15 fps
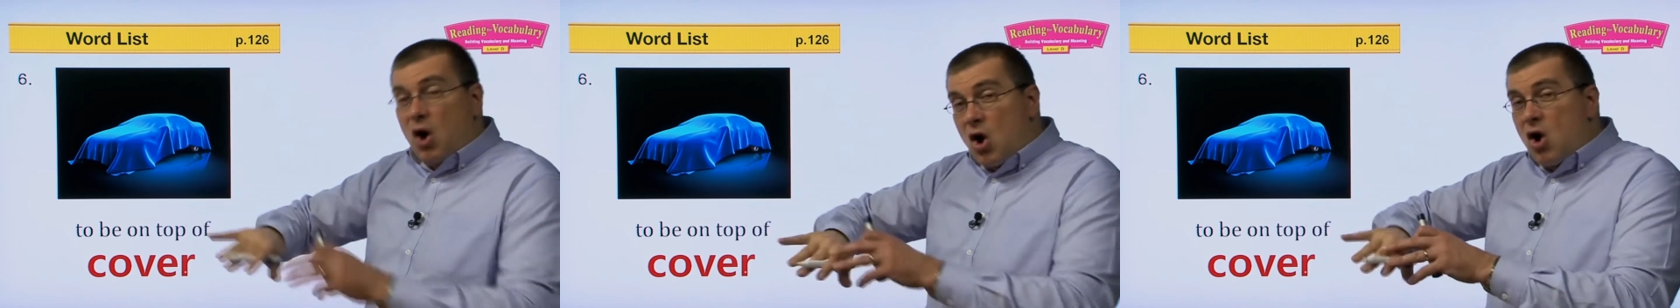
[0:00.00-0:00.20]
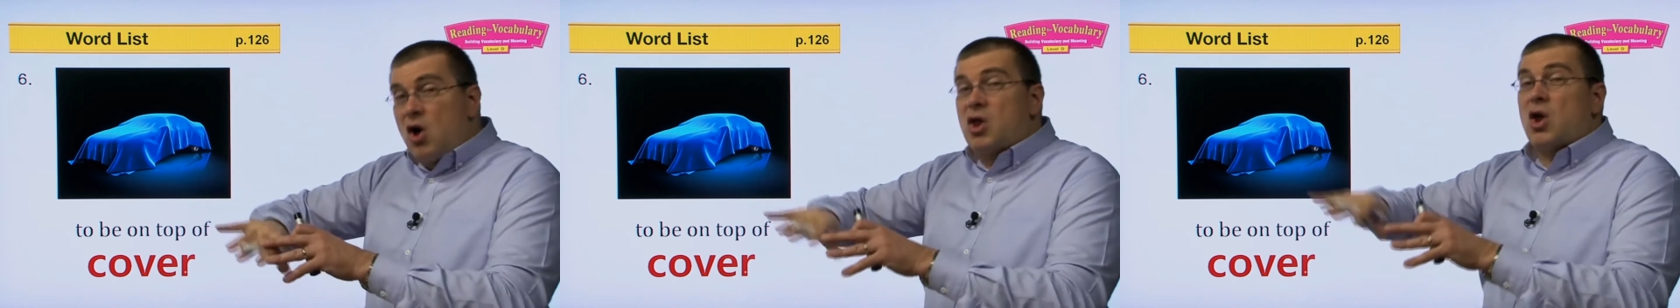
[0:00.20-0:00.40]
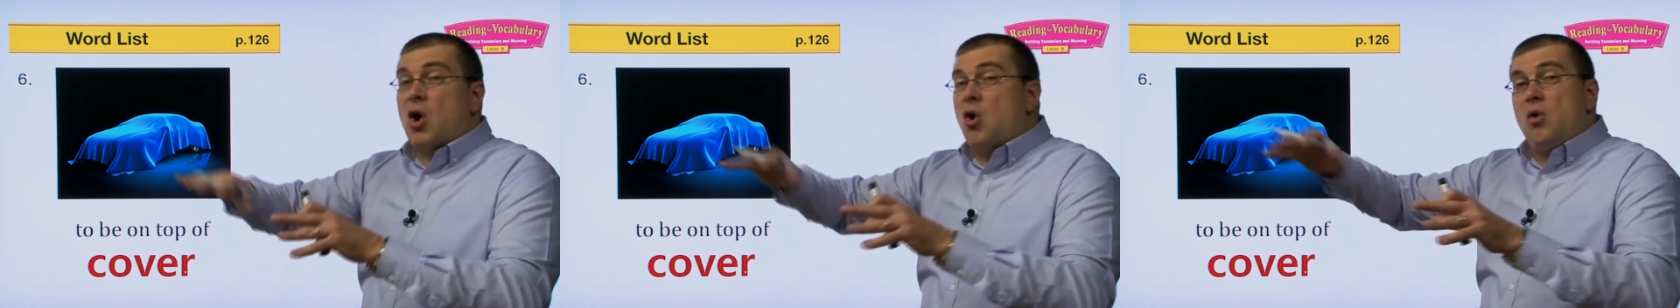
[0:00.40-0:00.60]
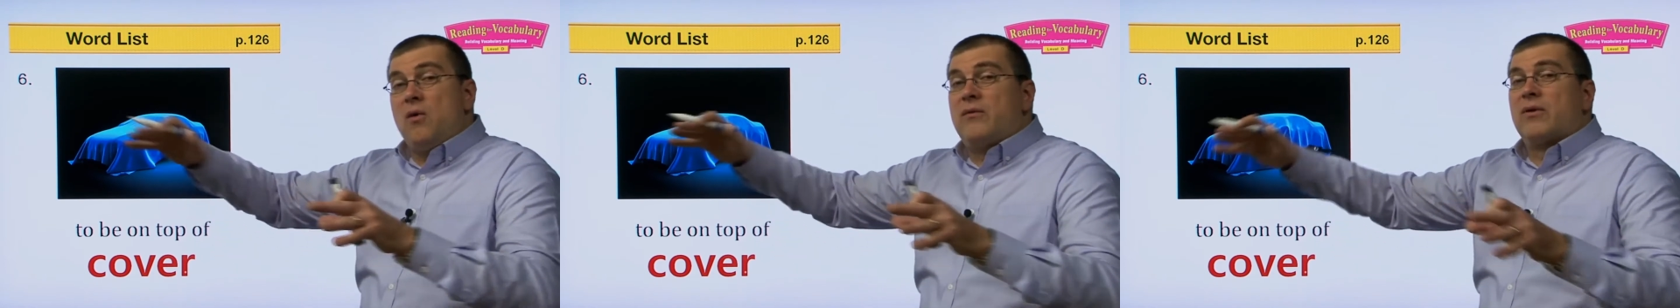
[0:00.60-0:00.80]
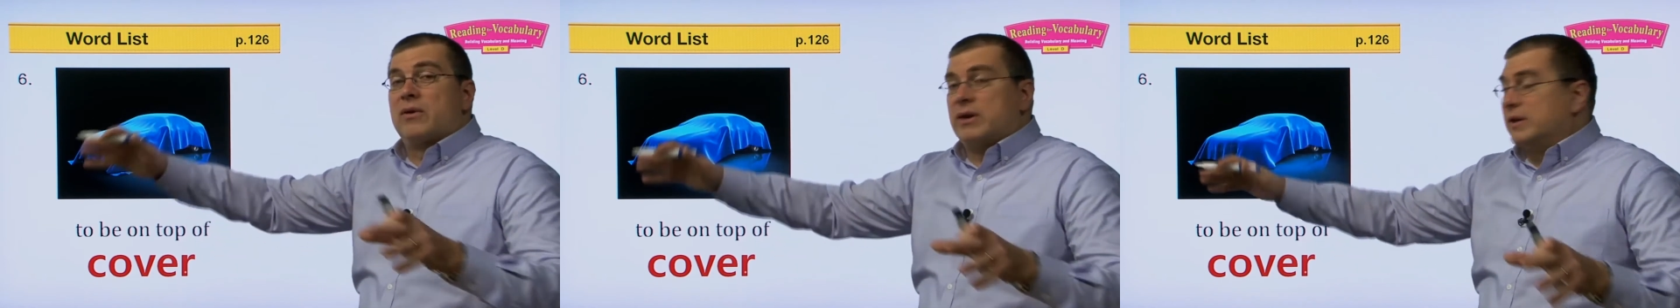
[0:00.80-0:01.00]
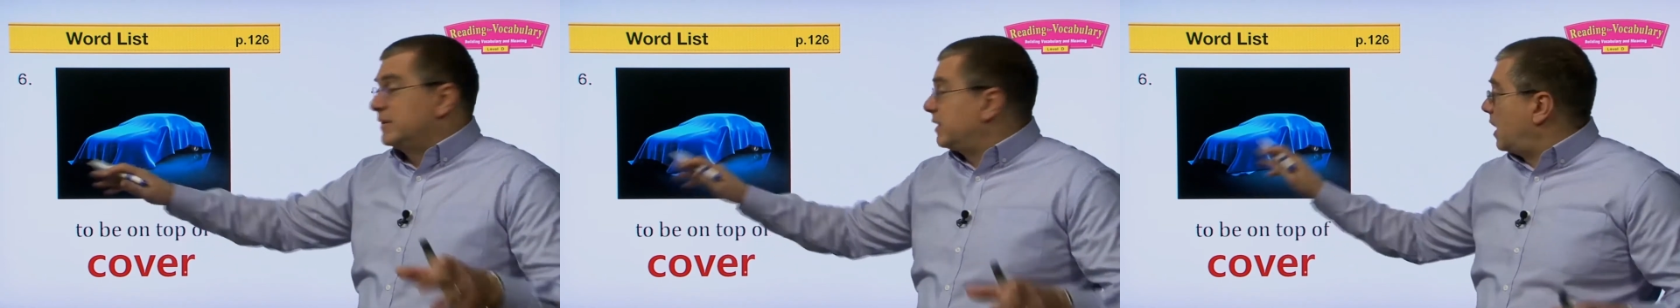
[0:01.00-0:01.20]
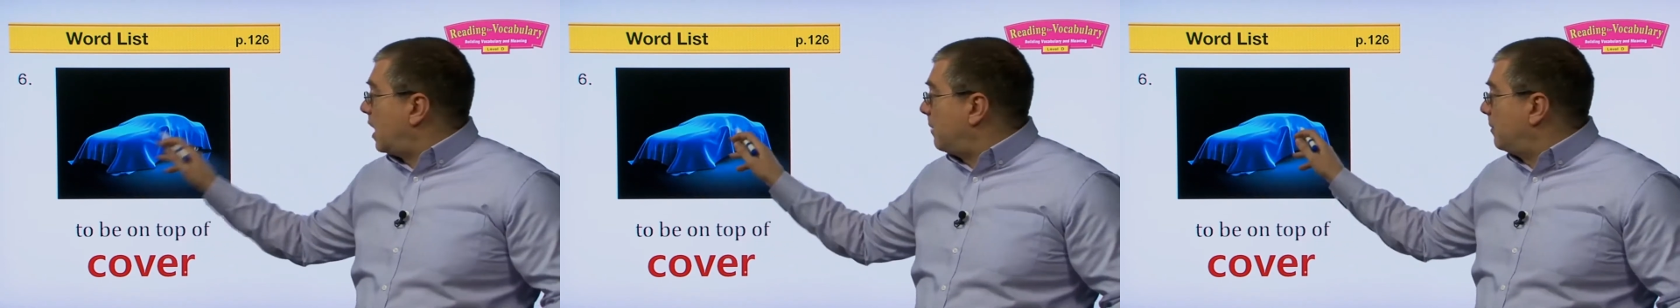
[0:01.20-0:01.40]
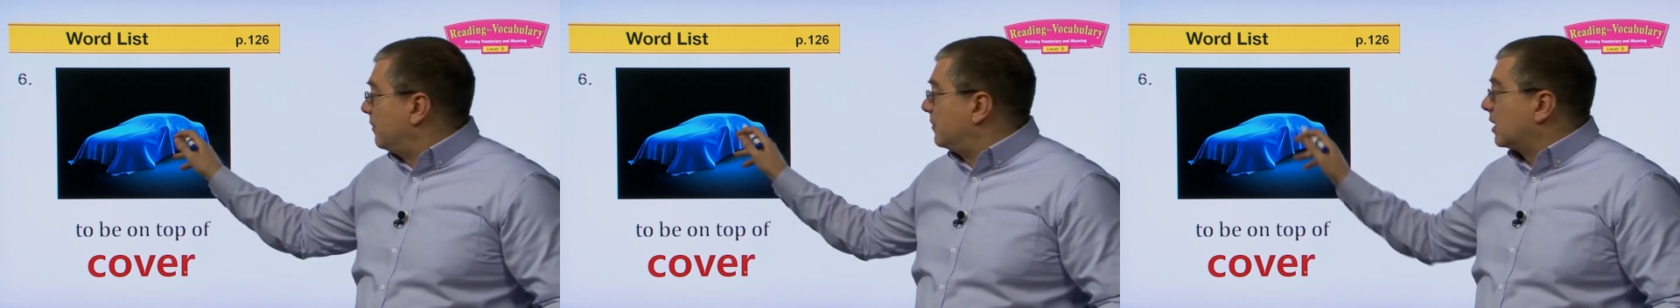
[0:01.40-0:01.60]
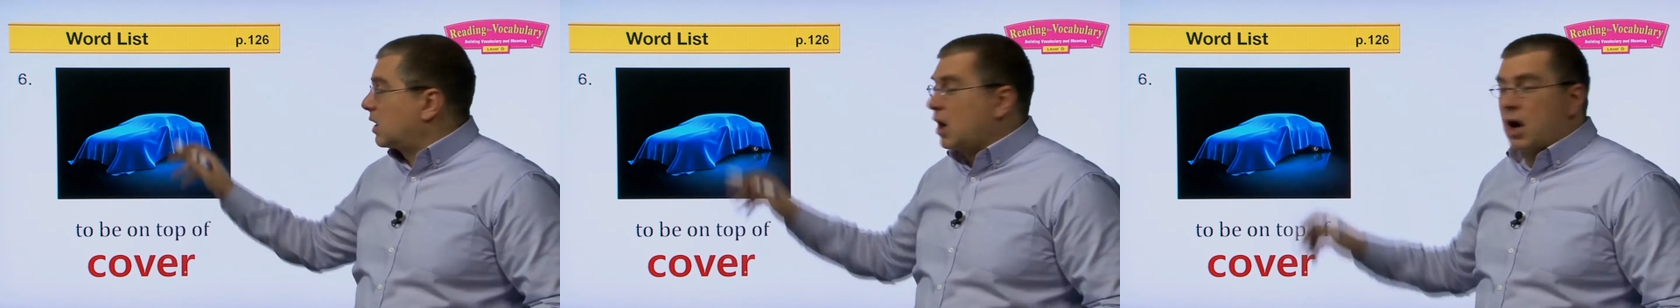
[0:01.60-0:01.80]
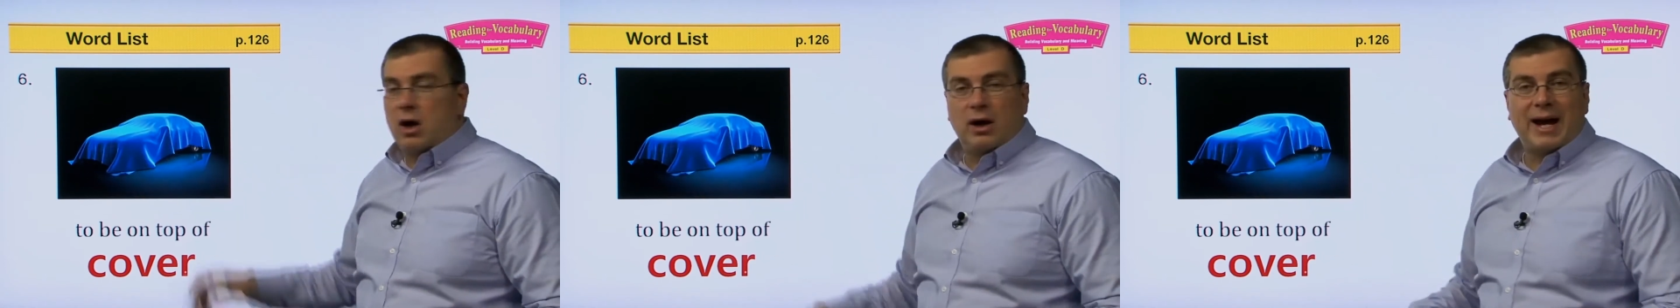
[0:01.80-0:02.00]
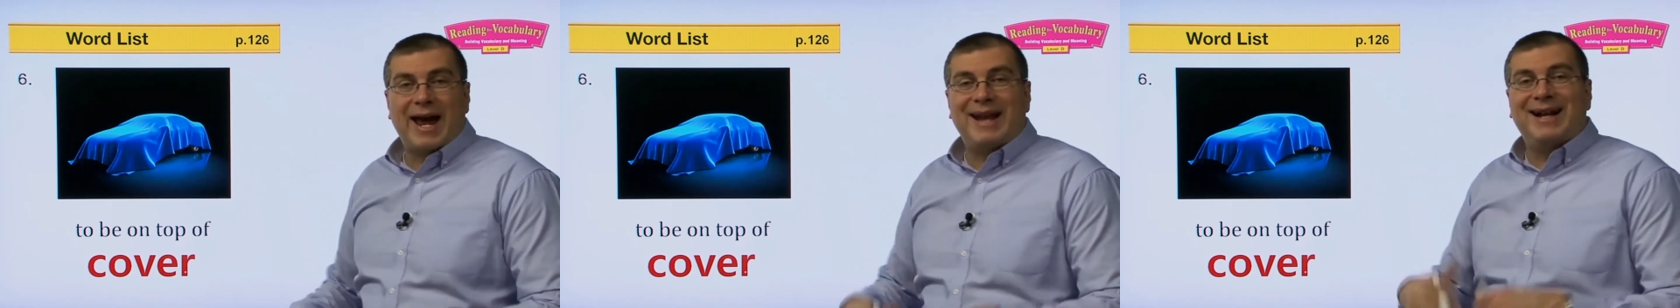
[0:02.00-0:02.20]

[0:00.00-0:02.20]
all over the top of the car